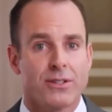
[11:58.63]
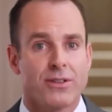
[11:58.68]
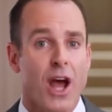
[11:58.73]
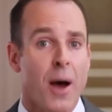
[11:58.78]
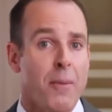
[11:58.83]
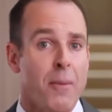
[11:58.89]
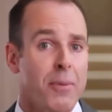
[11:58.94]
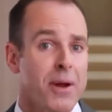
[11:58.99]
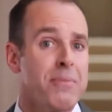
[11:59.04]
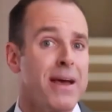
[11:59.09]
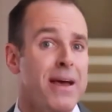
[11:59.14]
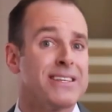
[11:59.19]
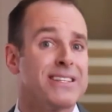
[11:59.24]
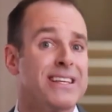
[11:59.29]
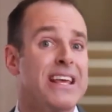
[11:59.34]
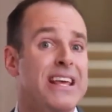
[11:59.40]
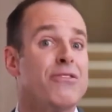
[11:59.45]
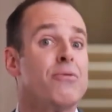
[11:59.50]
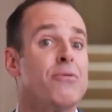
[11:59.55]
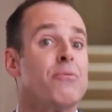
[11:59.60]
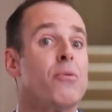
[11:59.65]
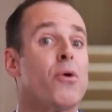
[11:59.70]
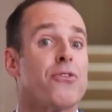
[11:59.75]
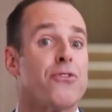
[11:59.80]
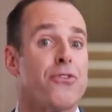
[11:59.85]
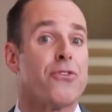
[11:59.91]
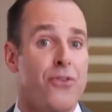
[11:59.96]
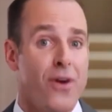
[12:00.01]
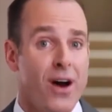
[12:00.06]
the company makes it even more
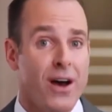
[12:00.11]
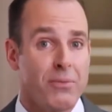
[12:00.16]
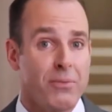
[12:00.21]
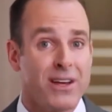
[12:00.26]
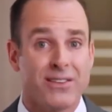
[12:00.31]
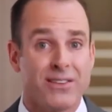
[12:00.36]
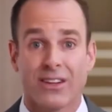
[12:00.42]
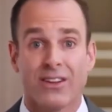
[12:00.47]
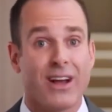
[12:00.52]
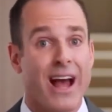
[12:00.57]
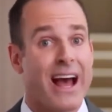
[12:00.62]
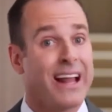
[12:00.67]
fun because, look,